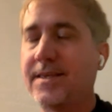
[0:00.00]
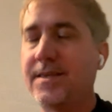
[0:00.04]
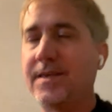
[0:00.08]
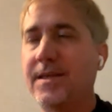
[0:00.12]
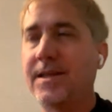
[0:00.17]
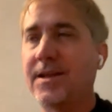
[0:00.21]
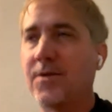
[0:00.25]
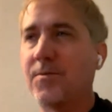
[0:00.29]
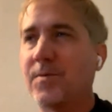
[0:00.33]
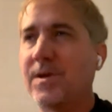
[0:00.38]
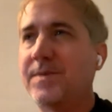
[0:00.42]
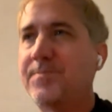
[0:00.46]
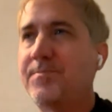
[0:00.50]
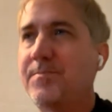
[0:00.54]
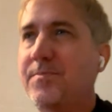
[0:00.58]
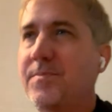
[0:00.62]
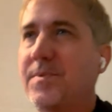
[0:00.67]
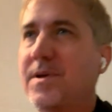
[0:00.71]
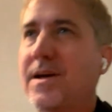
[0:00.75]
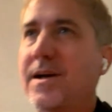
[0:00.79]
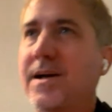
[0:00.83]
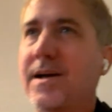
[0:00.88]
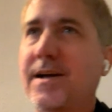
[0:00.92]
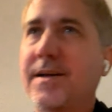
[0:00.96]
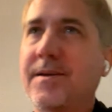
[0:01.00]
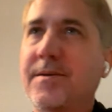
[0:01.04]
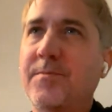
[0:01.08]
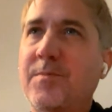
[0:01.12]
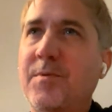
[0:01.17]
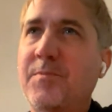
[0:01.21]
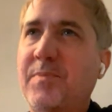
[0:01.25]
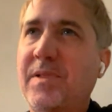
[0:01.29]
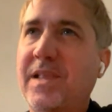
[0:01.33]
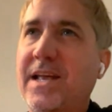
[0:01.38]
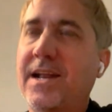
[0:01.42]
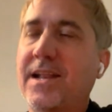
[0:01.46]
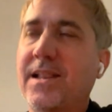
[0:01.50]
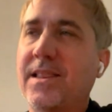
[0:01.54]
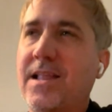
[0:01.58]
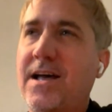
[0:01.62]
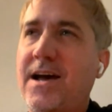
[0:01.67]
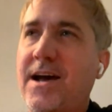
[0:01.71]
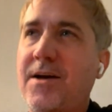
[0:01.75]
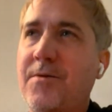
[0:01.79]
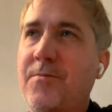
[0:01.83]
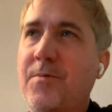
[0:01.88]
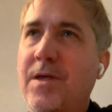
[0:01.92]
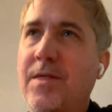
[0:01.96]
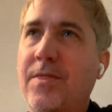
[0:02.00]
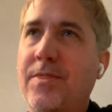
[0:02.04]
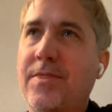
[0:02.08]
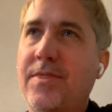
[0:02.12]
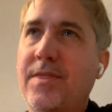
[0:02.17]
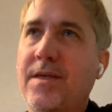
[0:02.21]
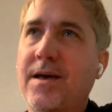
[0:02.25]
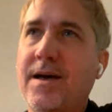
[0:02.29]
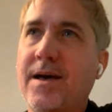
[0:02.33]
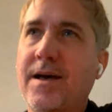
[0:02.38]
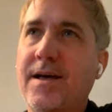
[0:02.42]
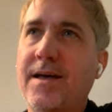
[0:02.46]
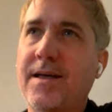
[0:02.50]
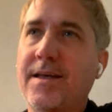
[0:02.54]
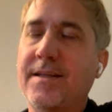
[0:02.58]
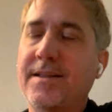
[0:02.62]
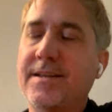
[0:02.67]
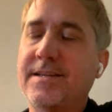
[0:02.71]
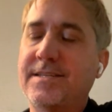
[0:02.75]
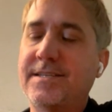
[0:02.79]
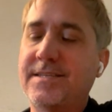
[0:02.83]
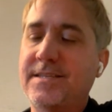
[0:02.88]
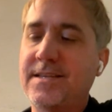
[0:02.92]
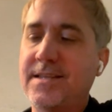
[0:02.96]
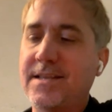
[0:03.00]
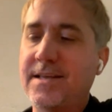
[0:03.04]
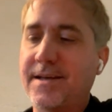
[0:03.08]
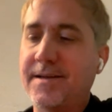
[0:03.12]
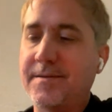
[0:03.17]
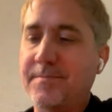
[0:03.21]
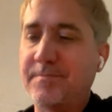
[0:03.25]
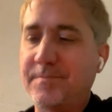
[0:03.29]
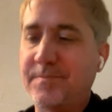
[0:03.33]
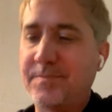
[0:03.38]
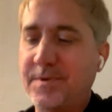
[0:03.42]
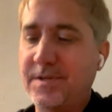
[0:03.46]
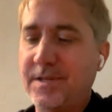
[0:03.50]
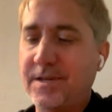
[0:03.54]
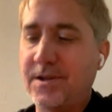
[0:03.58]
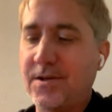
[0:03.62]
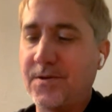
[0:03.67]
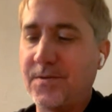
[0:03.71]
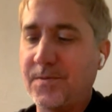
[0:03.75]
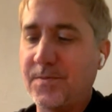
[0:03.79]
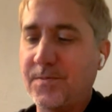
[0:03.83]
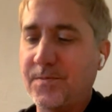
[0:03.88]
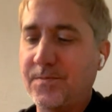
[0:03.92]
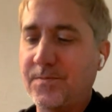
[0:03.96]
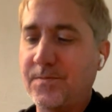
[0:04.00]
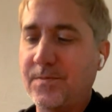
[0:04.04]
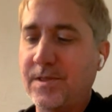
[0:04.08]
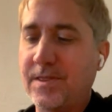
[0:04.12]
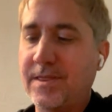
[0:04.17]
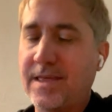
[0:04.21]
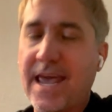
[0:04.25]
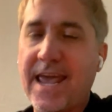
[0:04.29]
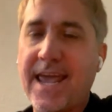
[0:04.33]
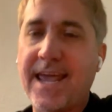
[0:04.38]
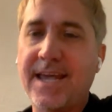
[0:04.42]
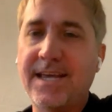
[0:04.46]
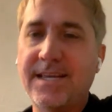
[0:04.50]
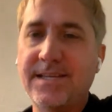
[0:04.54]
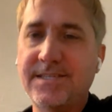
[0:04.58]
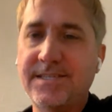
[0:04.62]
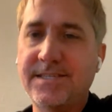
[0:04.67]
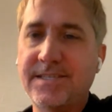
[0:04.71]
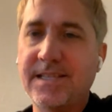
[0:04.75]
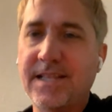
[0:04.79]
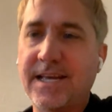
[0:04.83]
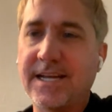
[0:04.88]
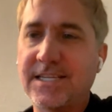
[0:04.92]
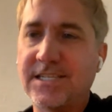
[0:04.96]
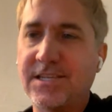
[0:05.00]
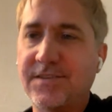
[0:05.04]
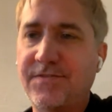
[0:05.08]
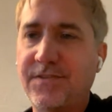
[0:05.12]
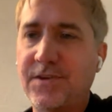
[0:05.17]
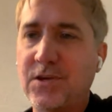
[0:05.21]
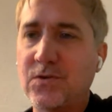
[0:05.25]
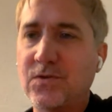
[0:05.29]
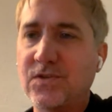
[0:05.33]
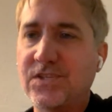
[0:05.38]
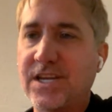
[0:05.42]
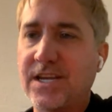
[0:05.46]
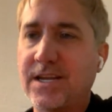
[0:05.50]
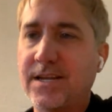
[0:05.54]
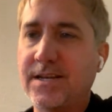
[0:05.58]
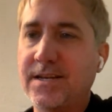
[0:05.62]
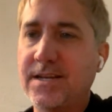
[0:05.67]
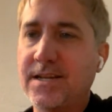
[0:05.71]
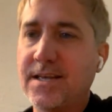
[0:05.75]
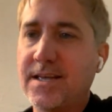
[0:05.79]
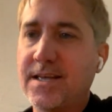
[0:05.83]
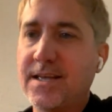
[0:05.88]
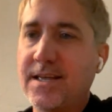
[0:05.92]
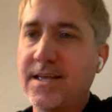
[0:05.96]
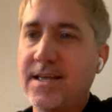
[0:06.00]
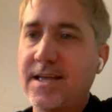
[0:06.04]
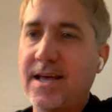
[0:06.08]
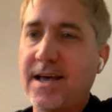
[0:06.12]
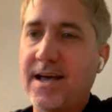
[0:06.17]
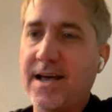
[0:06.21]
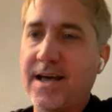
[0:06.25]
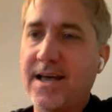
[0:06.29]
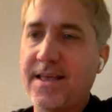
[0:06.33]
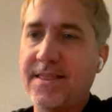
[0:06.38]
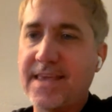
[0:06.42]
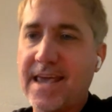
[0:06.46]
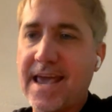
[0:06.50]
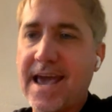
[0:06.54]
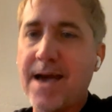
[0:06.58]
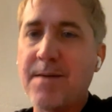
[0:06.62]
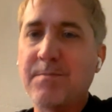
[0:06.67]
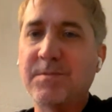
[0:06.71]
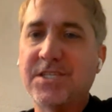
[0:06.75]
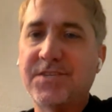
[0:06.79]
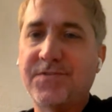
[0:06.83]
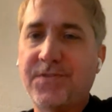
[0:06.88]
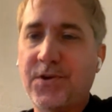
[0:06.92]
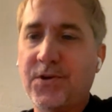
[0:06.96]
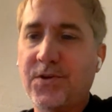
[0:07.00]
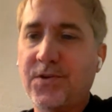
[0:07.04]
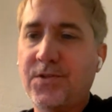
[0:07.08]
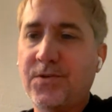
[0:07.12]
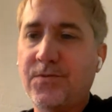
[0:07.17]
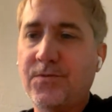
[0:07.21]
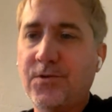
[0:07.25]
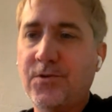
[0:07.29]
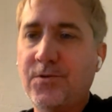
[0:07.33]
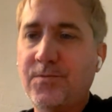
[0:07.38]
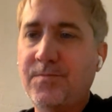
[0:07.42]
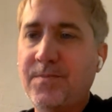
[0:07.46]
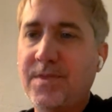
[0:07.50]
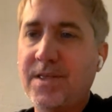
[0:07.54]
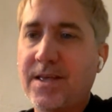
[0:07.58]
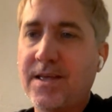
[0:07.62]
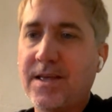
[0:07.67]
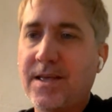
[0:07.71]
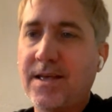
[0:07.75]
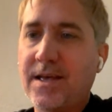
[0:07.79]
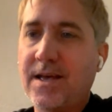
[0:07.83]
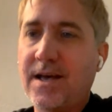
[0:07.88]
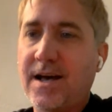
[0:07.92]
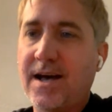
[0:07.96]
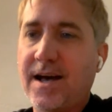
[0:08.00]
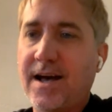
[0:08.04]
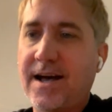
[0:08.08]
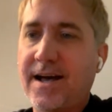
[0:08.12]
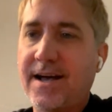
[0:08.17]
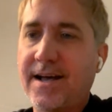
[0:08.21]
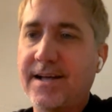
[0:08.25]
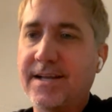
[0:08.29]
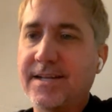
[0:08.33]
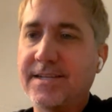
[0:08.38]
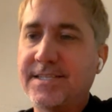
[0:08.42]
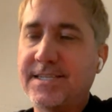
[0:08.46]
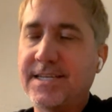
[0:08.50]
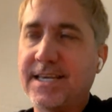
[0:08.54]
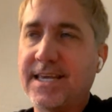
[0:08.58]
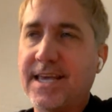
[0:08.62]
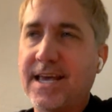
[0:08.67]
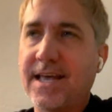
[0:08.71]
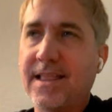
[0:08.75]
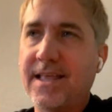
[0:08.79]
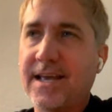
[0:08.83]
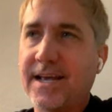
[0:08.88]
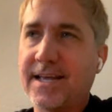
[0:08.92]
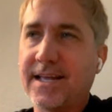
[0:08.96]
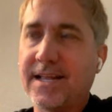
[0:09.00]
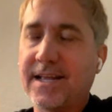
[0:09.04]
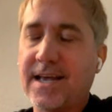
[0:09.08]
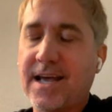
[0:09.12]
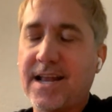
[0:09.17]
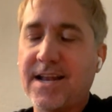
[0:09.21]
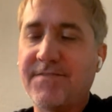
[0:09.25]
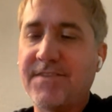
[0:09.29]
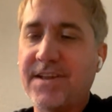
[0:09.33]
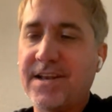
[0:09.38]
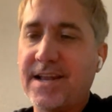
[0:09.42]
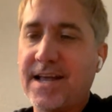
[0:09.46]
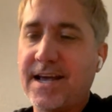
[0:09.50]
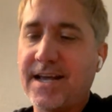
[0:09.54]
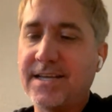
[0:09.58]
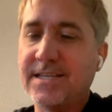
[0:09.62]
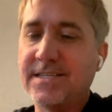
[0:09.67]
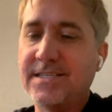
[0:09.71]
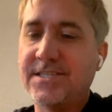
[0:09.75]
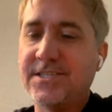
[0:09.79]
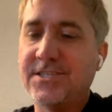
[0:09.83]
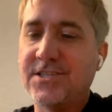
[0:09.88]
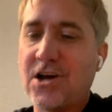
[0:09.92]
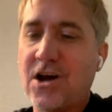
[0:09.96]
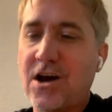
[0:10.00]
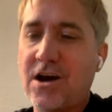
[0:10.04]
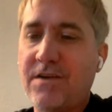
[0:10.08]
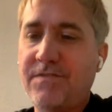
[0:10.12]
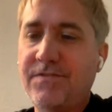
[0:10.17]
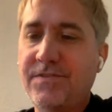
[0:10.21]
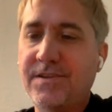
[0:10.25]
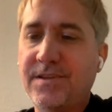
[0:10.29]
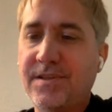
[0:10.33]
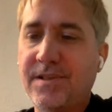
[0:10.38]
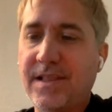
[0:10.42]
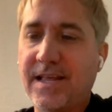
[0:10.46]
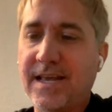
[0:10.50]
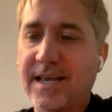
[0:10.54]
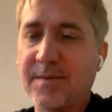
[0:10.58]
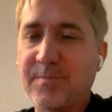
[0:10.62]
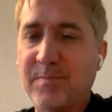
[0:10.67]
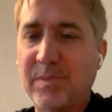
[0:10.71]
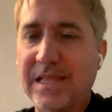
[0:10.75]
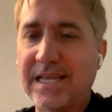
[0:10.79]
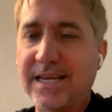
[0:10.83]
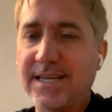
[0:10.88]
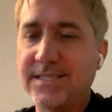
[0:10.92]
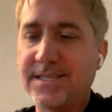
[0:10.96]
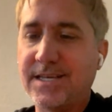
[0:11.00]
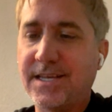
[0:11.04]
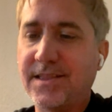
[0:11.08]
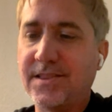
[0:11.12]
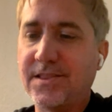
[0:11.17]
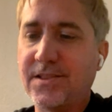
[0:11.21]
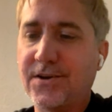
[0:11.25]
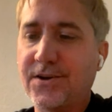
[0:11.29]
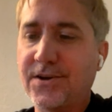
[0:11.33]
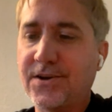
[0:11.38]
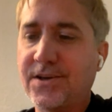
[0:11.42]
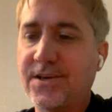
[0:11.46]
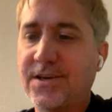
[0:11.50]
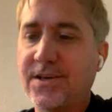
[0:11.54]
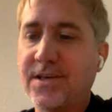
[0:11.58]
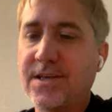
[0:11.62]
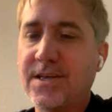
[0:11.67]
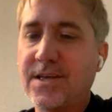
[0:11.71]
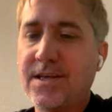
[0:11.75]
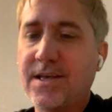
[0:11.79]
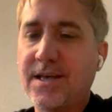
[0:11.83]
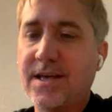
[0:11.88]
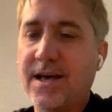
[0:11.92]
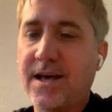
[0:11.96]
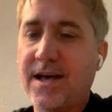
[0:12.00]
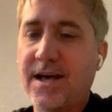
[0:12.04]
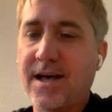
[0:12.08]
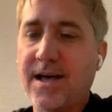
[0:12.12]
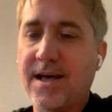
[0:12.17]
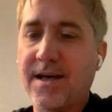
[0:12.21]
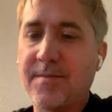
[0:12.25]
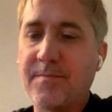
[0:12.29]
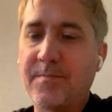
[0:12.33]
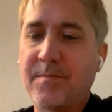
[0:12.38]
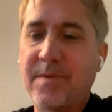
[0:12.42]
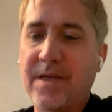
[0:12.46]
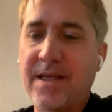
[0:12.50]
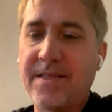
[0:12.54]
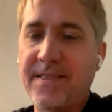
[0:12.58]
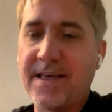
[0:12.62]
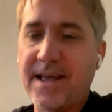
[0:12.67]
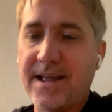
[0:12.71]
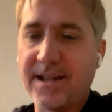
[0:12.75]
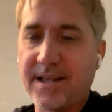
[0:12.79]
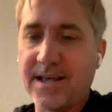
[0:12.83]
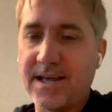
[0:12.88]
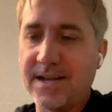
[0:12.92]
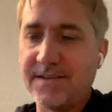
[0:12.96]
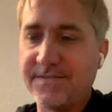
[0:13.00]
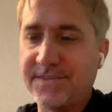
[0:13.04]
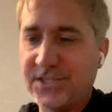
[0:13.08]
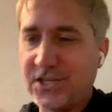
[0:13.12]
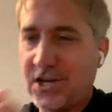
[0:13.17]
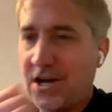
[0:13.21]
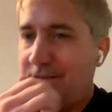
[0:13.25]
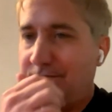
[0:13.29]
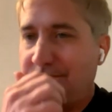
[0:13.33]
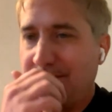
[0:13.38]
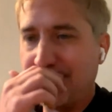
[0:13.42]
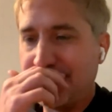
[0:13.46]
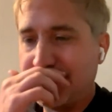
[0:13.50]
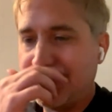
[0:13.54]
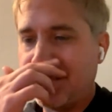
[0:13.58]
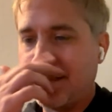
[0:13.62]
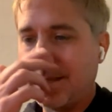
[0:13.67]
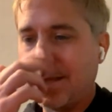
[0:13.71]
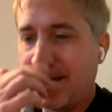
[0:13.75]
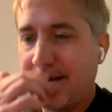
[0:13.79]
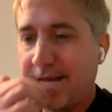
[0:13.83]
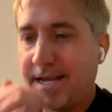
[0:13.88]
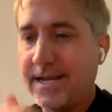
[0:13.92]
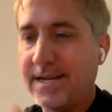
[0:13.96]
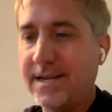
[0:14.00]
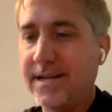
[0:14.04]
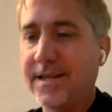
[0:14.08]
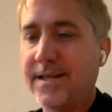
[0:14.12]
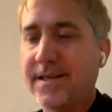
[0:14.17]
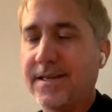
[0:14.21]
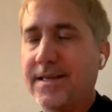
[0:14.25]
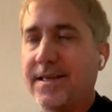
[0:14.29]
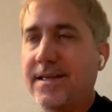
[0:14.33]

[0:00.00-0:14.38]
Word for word: you know we uh, we played a lot with uh, um, you know with haze, like diffusing uh, the atmosphere in the room uh, to get like a kind of a nice, soft, like pleasing look, um, and that kind of softens the light.